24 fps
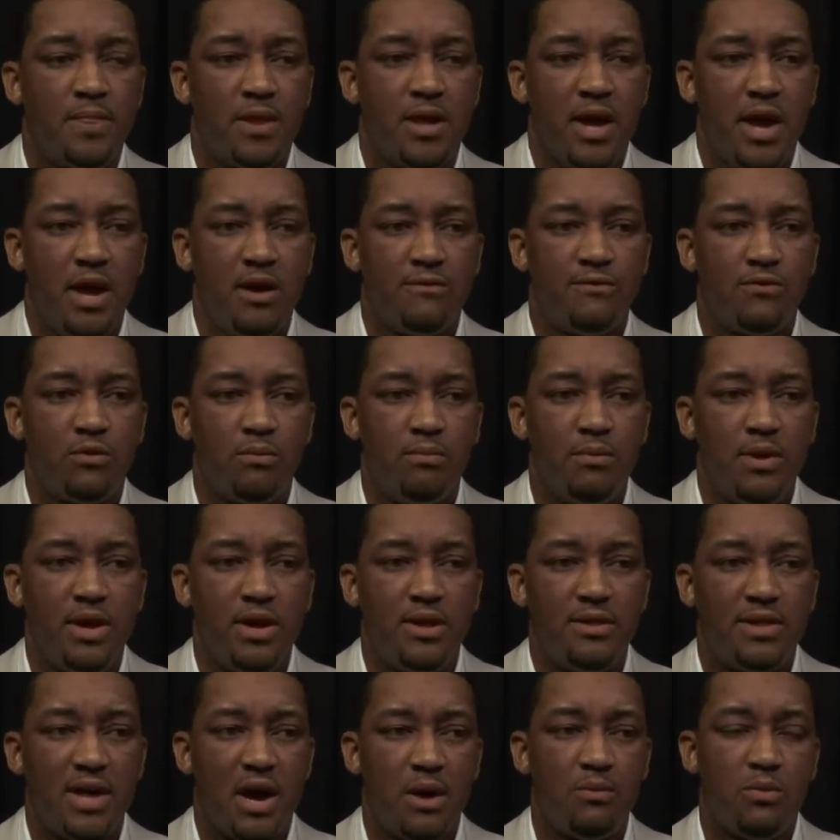And for me,
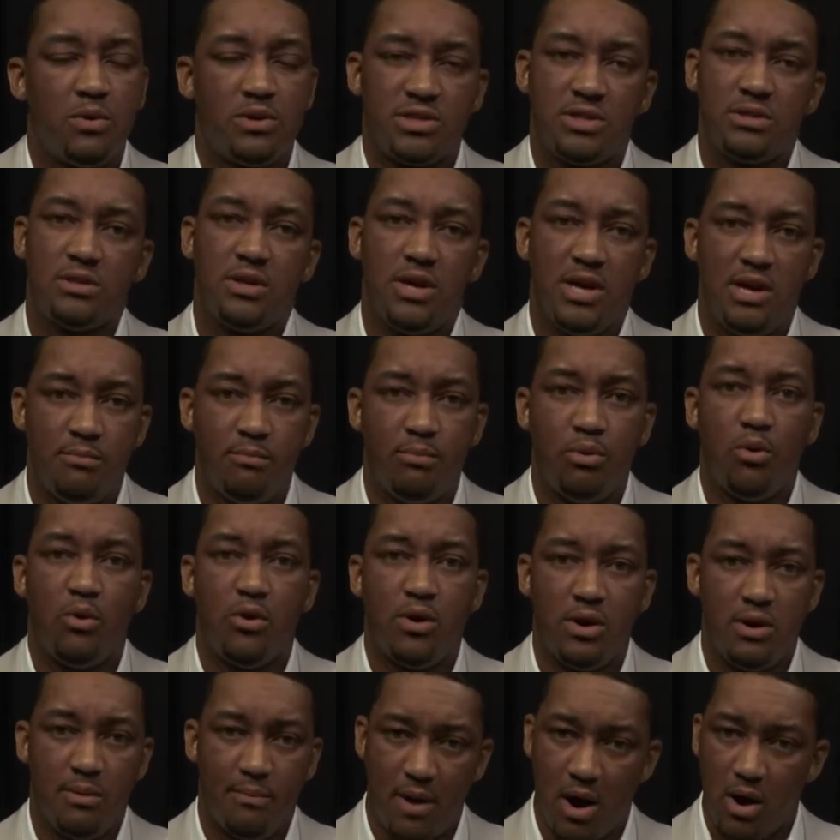that was
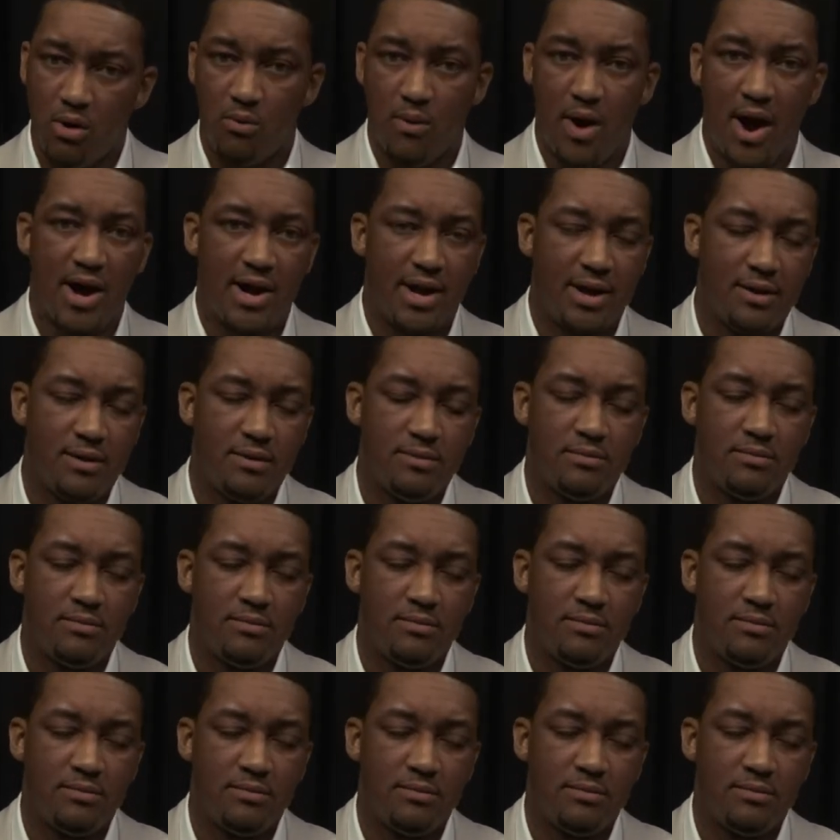important about writing.